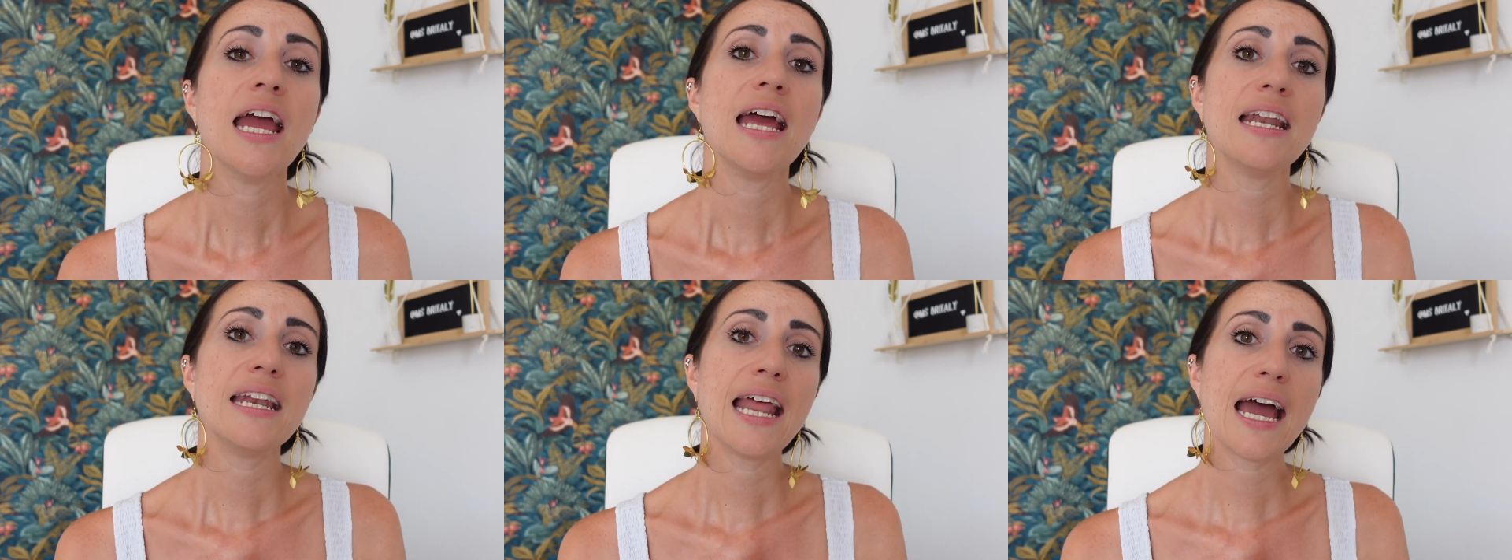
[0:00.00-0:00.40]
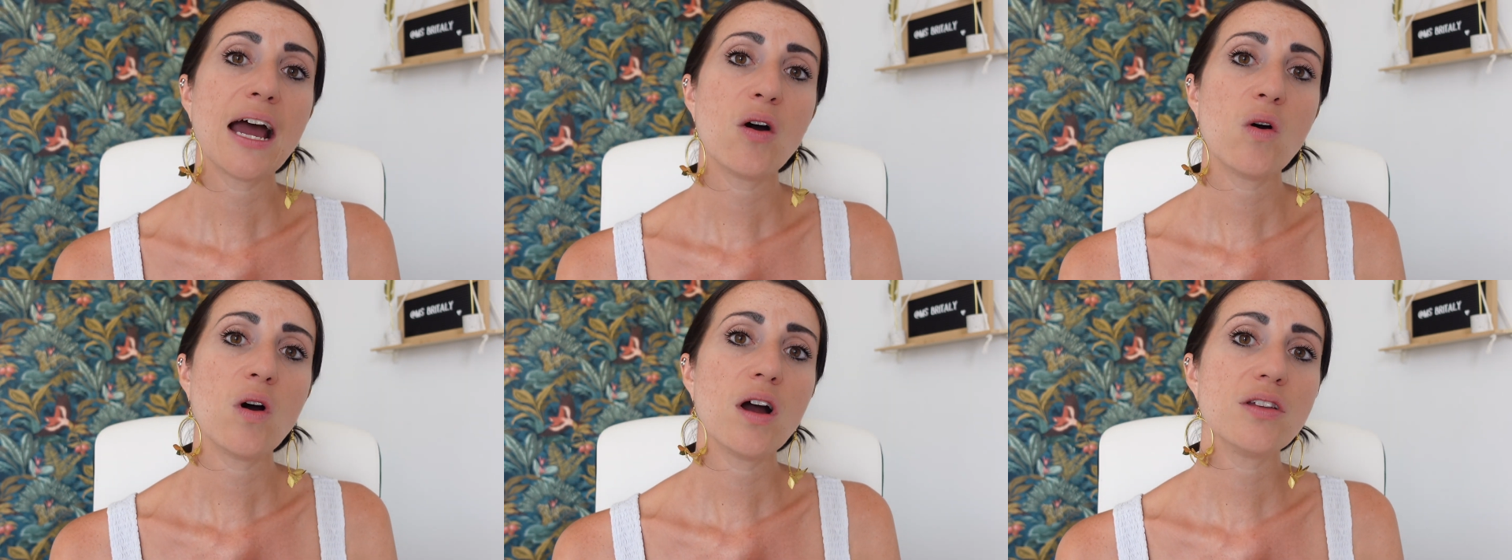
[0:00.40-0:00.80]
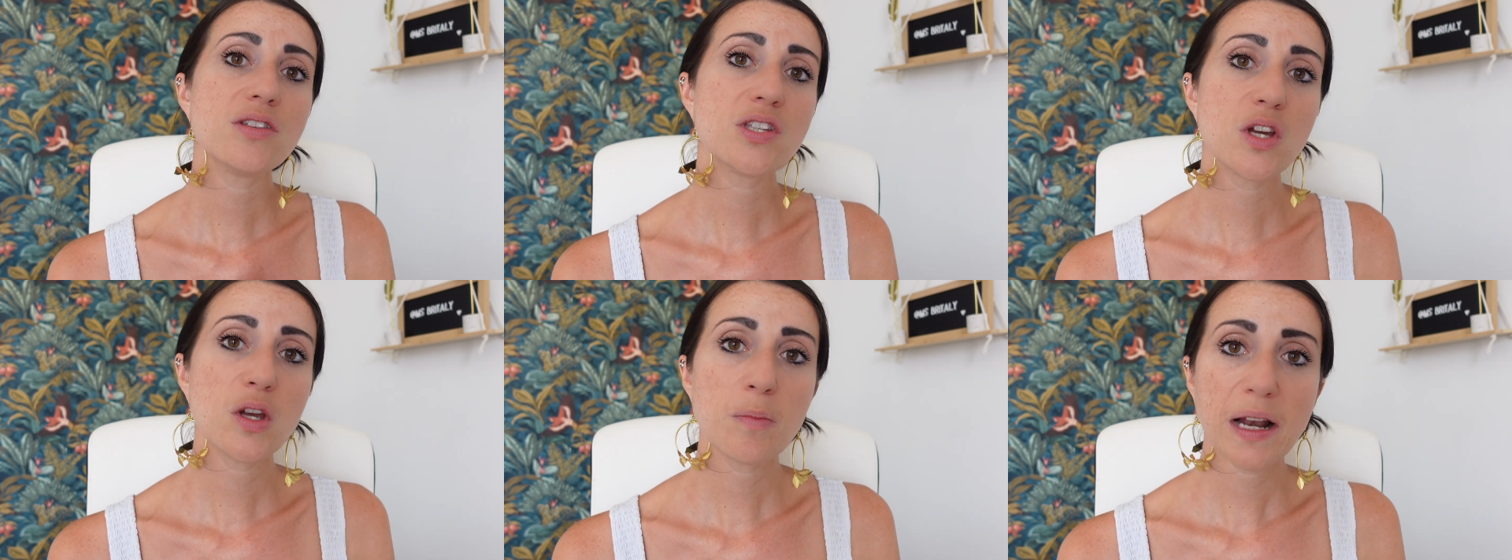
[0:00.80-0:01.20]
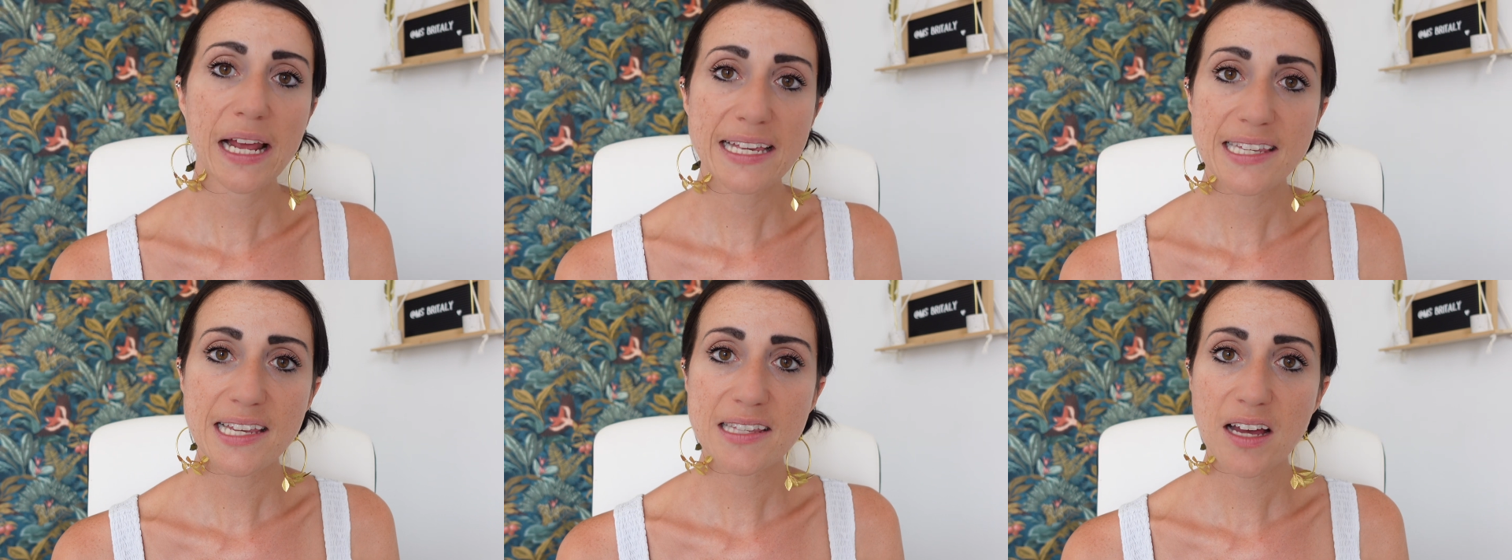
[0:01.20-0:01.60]
Now, two
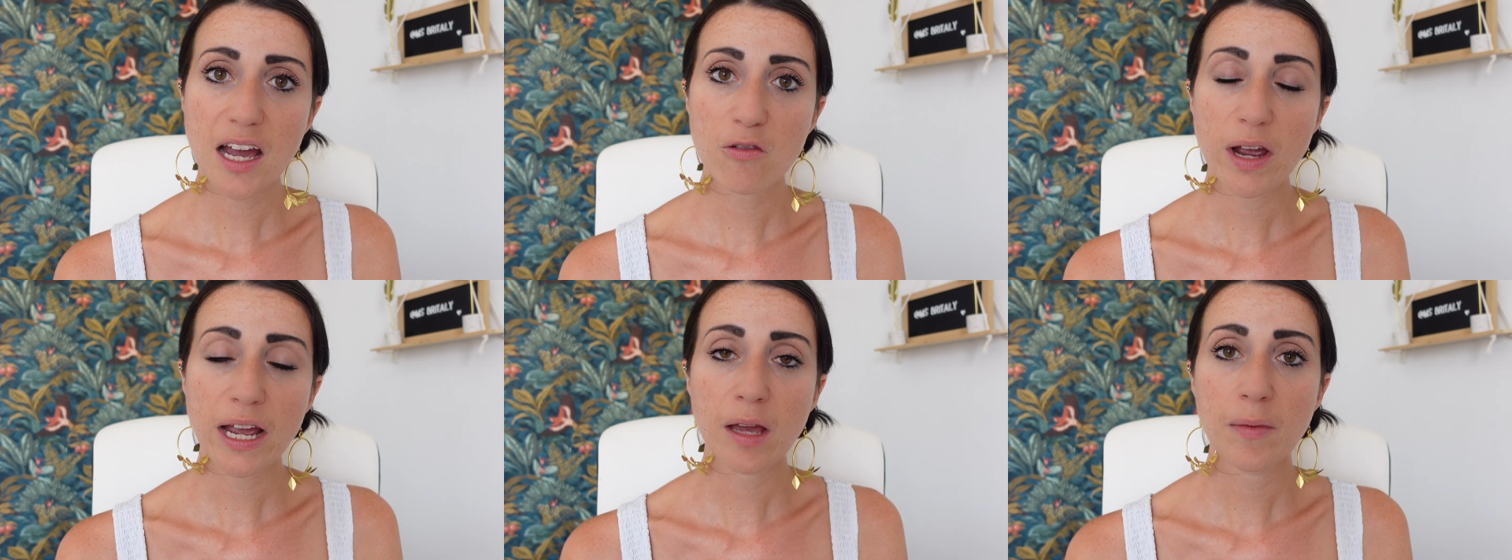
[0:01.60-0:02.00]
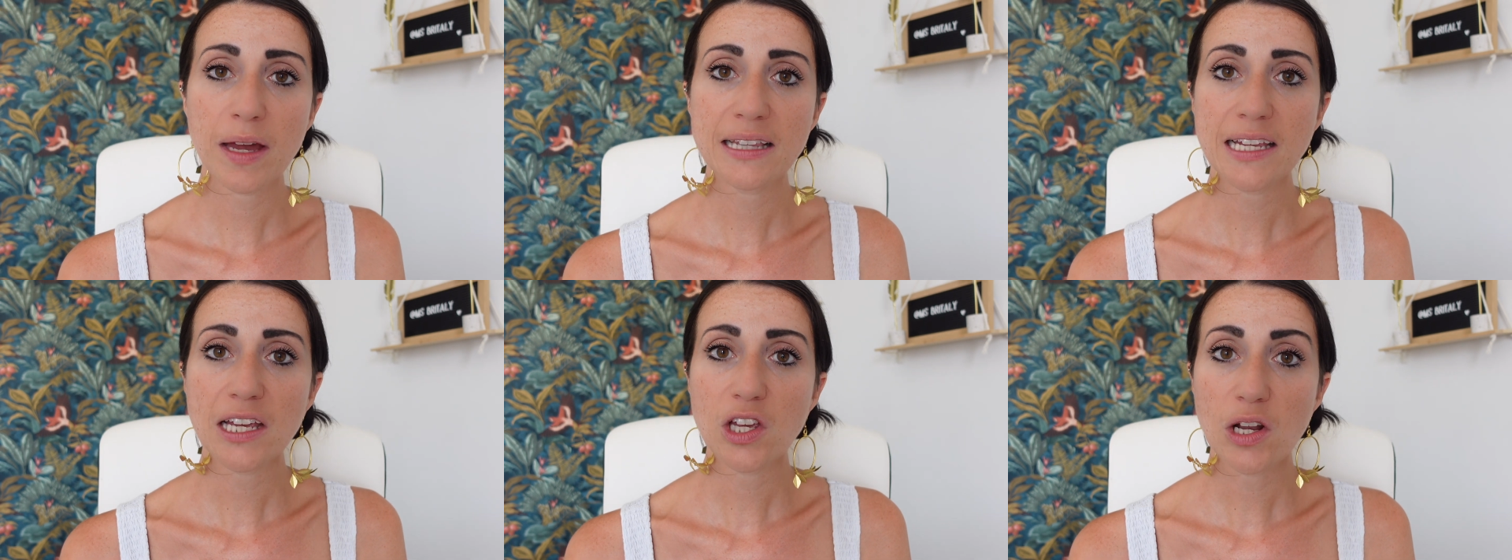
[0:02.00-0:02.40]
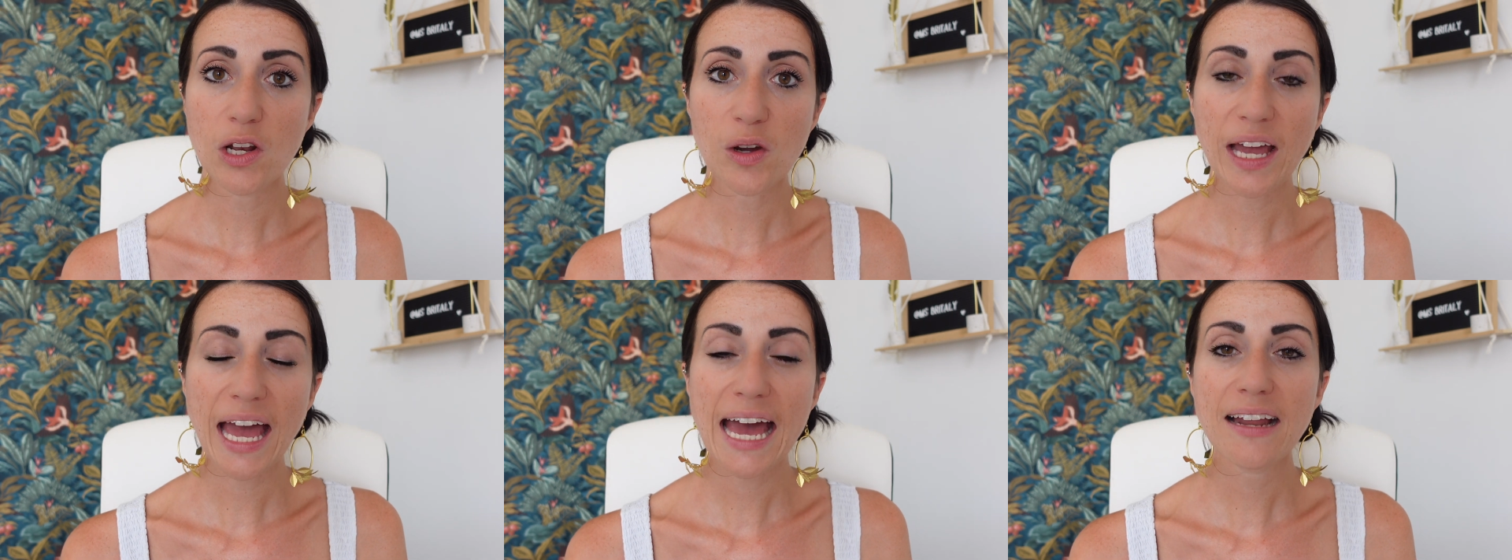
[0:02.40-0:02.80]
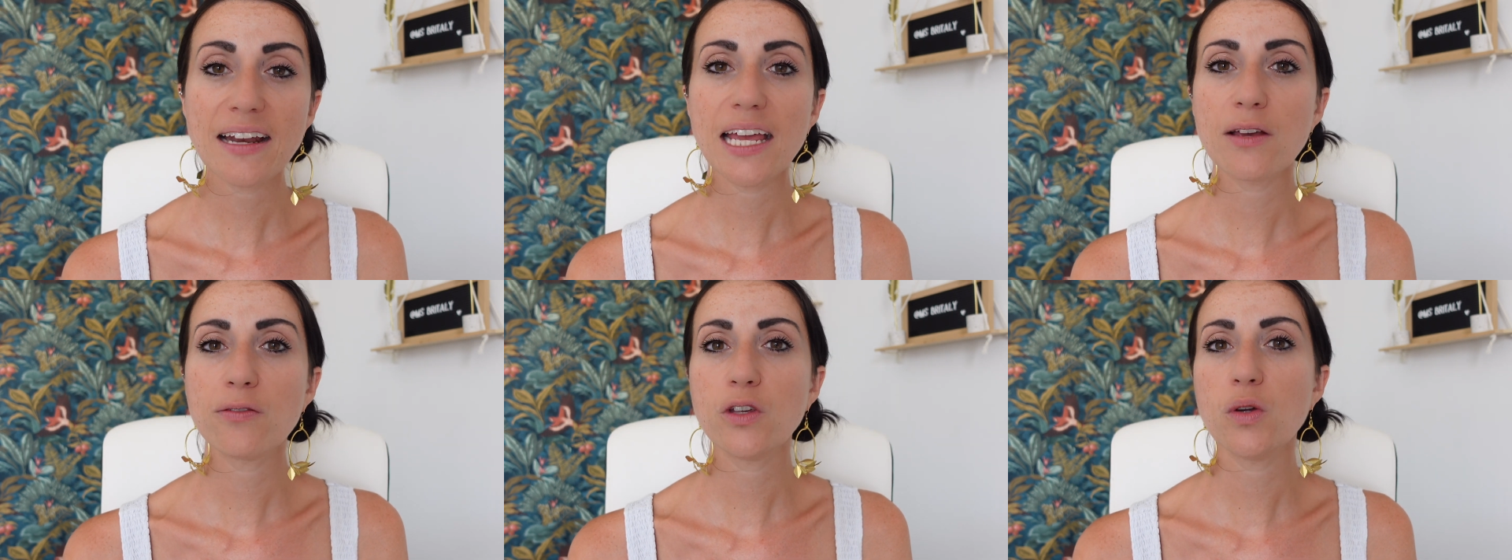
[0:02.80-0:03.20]
places that I recommend that you look
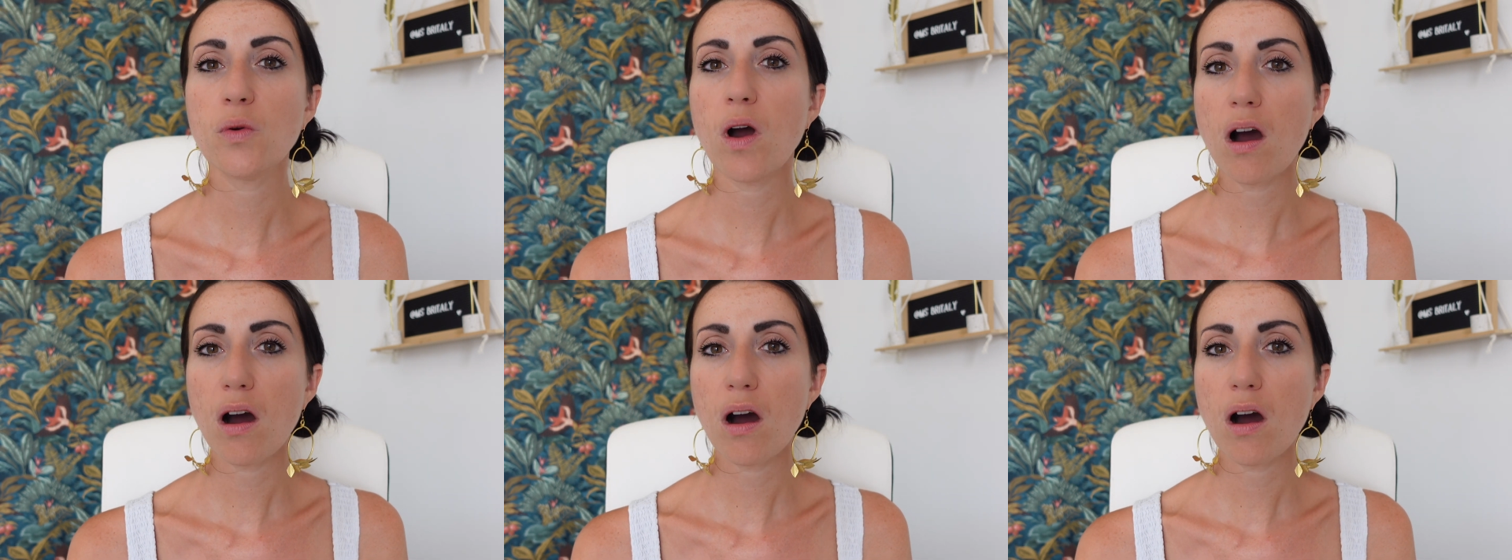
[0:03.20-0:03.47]
at if you